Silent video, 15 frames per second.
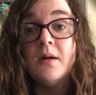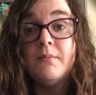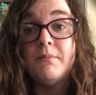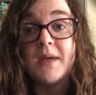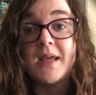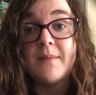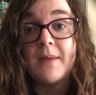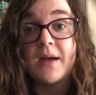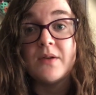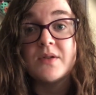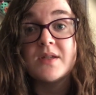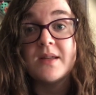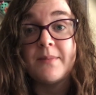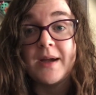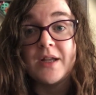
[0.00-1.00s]
Mickey
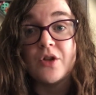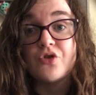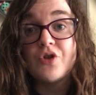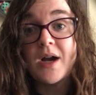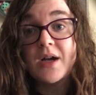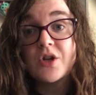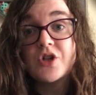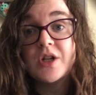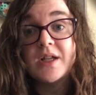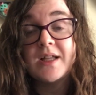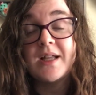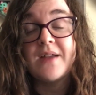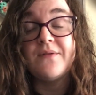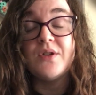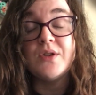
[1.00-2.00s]
Mouse: The Main Attraction,
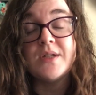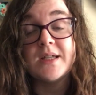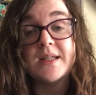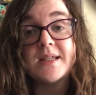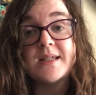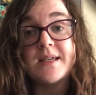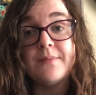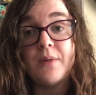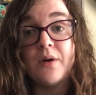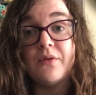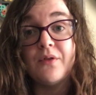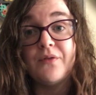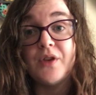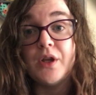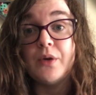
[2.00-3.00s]
and if you didn't see my
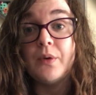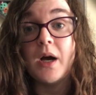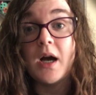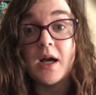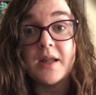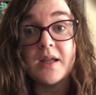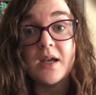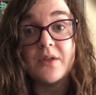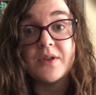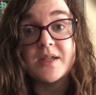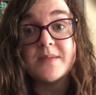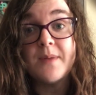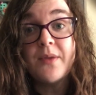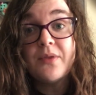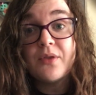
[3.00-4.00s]
review earlier
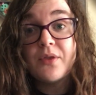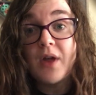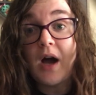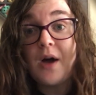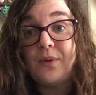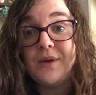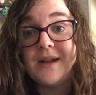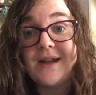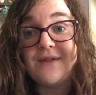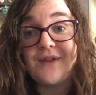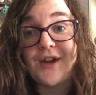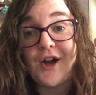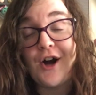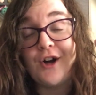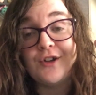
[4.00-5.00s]
this month, I will leave
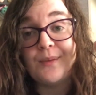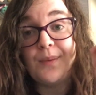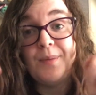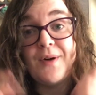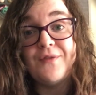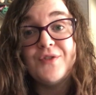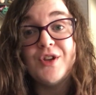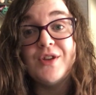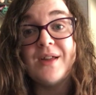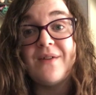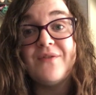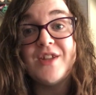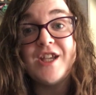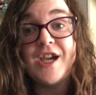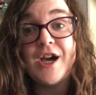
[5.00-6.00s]
a card above to
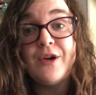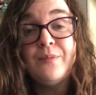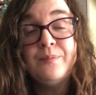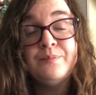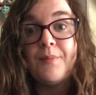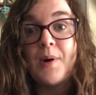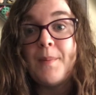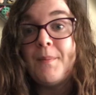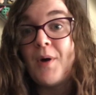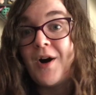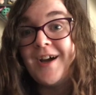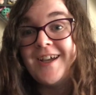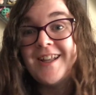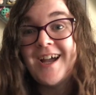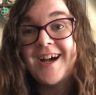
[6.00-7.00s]
that video. But
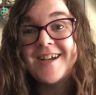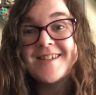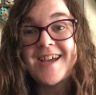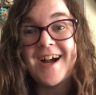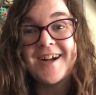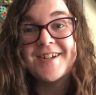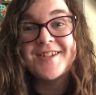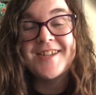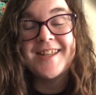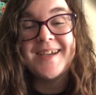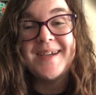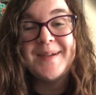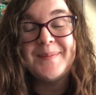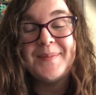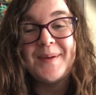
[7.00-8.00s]
mine has
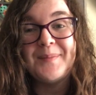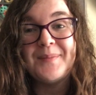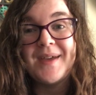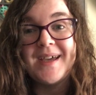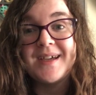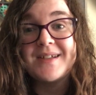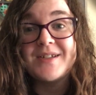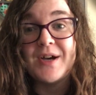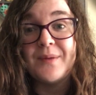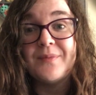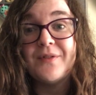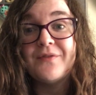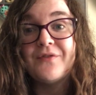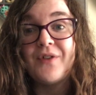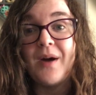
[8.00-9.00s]
actually been picked up
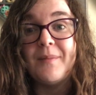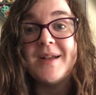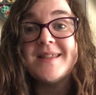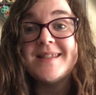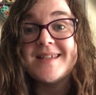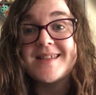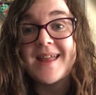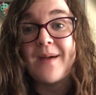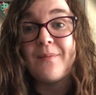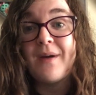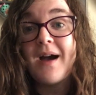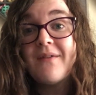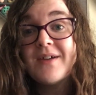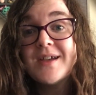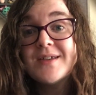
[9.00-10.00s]
from Disneyland
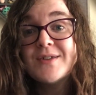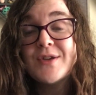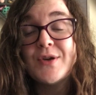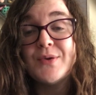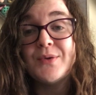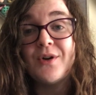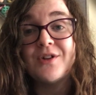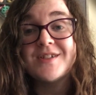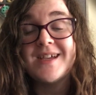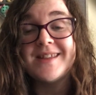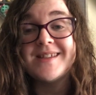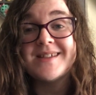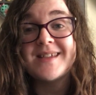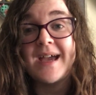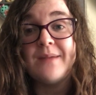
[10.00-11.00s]
Paris, who got
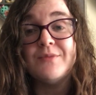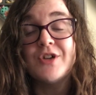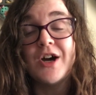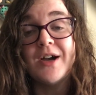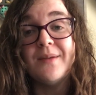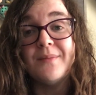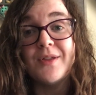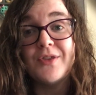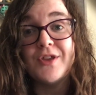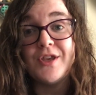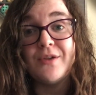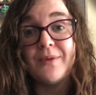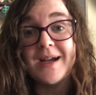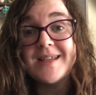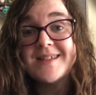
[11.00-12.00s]
it the same time the
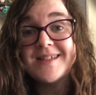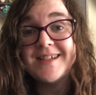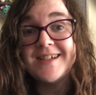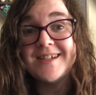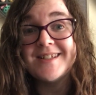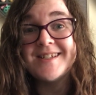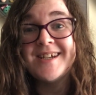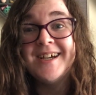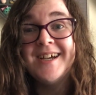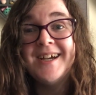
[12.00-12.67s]
U S did,